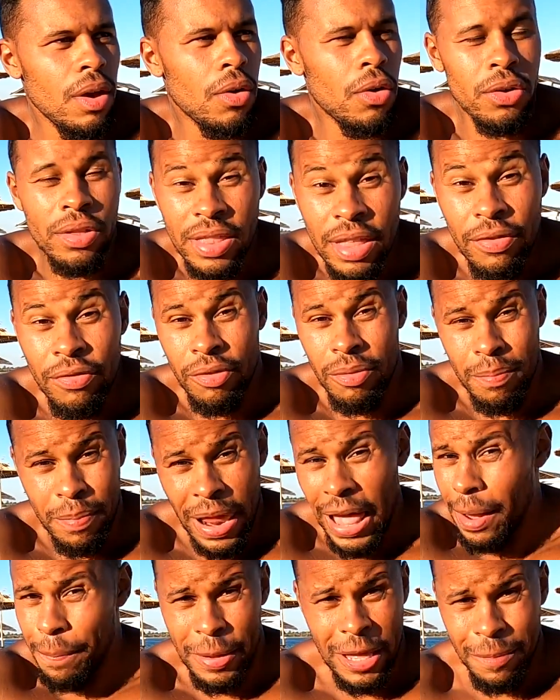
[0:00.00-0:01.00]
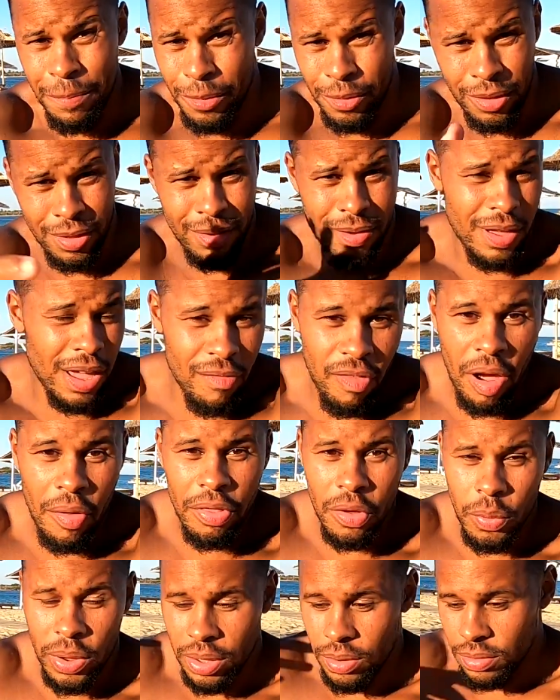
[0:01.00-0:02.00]
or different black people
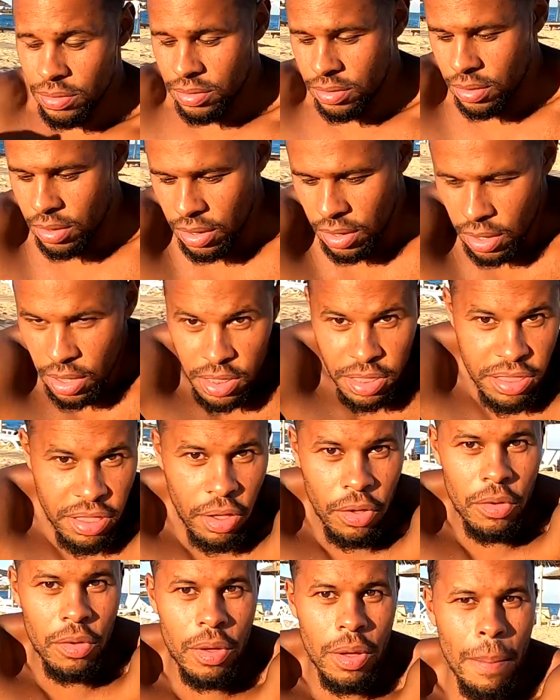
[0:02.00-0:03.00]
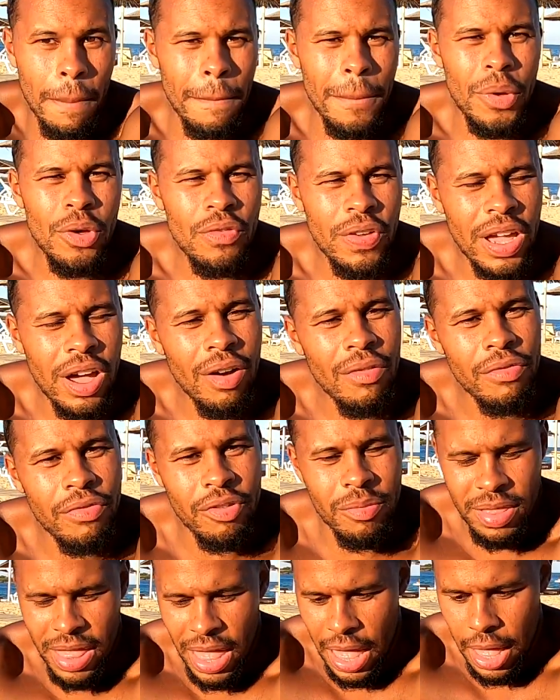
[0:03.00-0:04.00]
around the world. So moving on
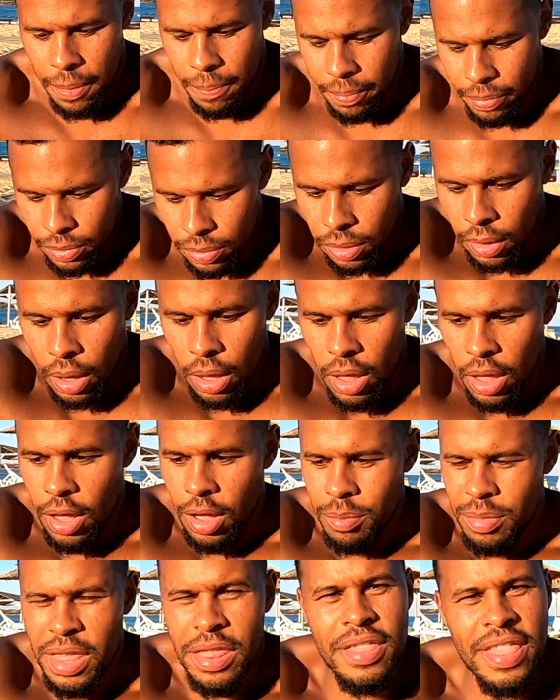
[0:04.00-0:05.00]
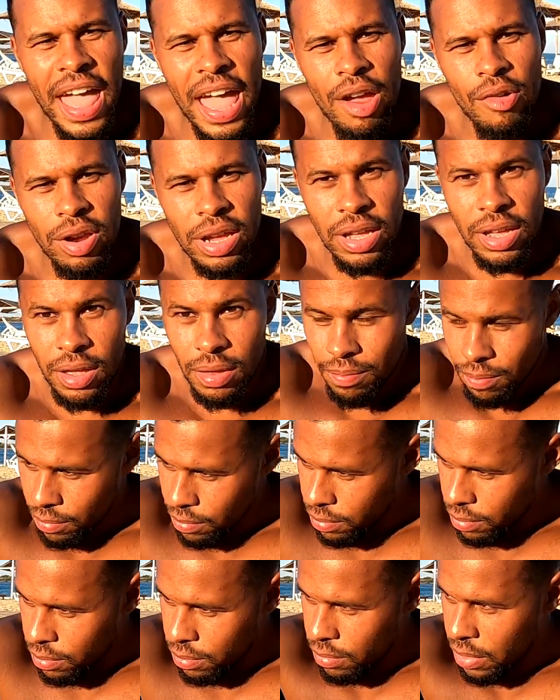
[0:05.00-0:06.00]
from that, um, the staring
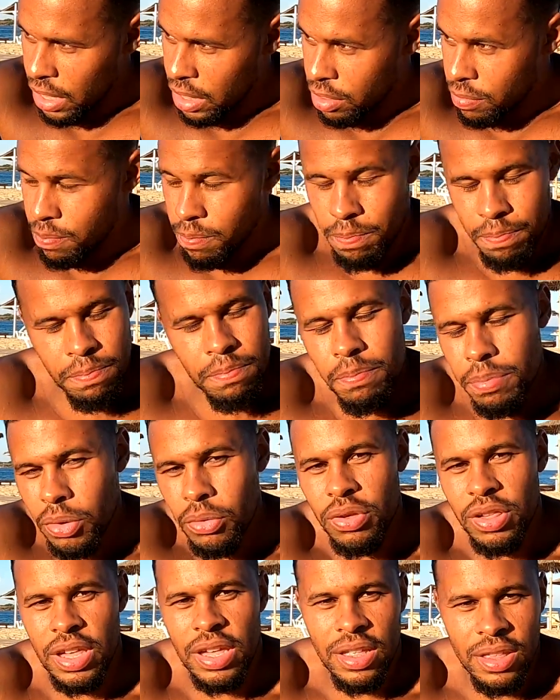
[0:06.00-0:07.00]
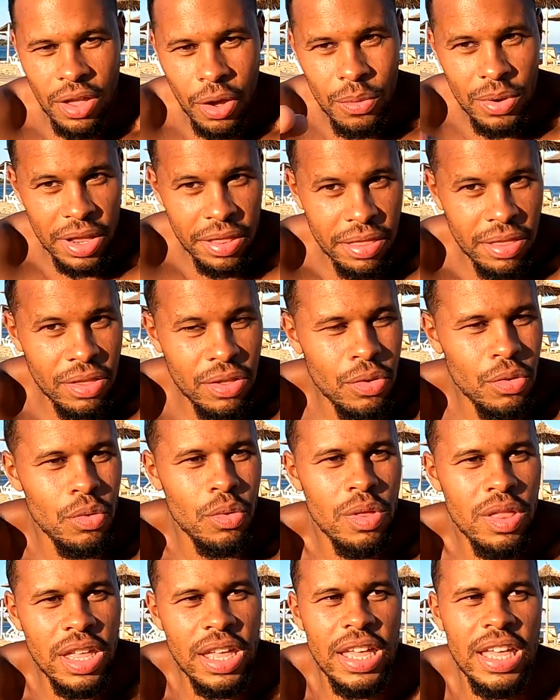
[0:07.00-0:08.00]
bullshit. Don't listen
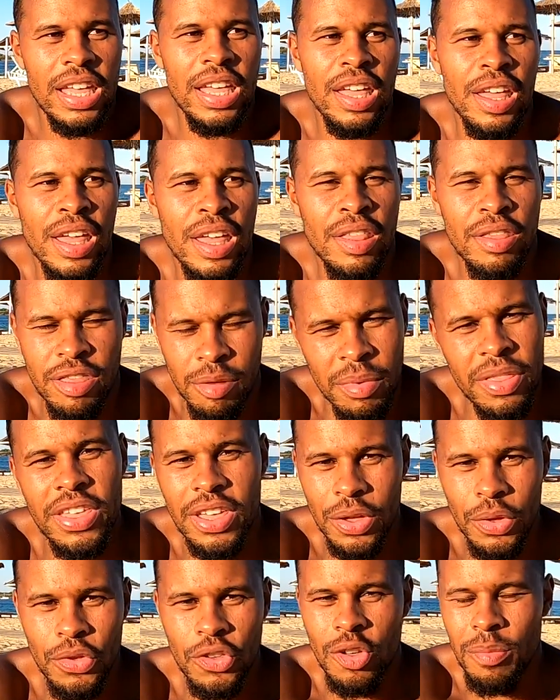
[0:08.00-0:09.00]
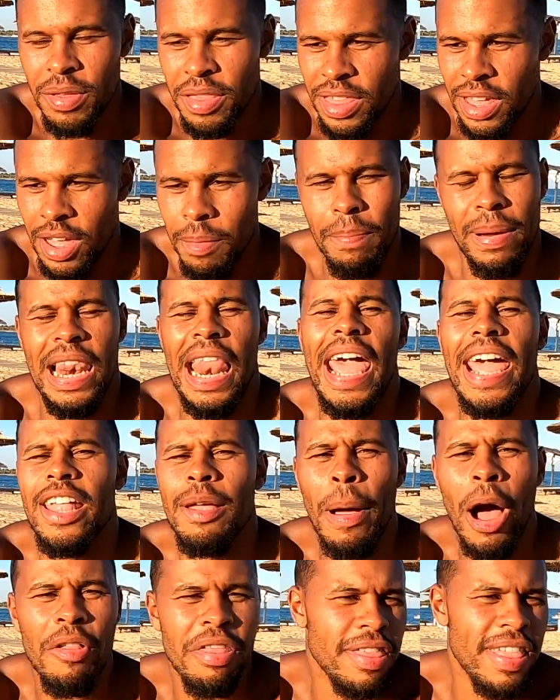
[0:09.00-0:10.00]
to the some of the YouTubers that
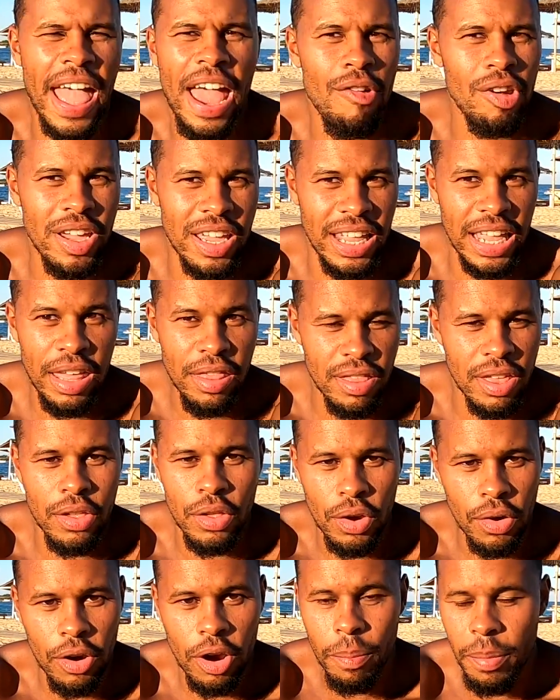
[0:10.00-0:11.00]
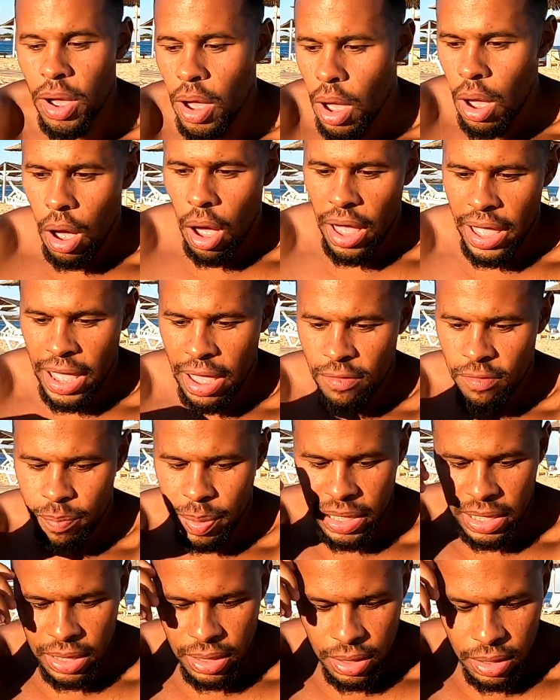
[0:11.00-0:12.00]
complain about staring in Eastern Europe. I
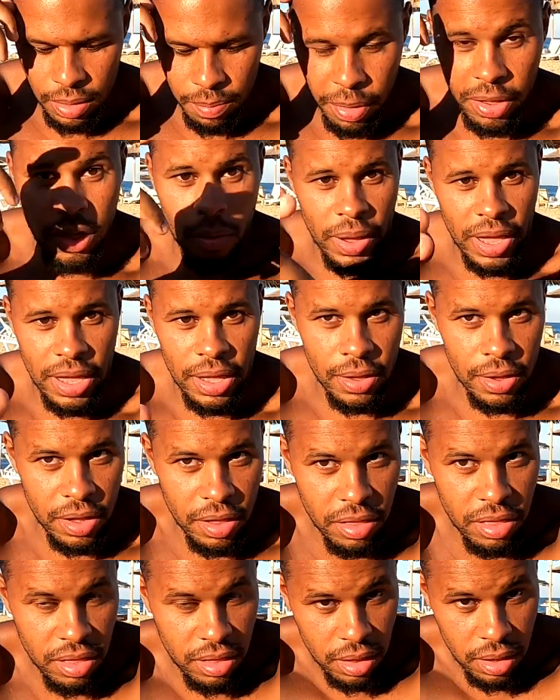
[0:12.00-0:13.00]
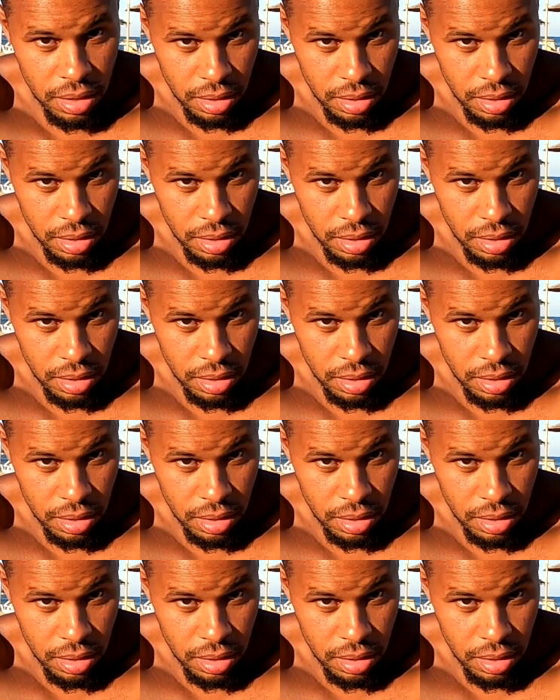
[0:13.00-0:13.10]
have been, by the way, guys,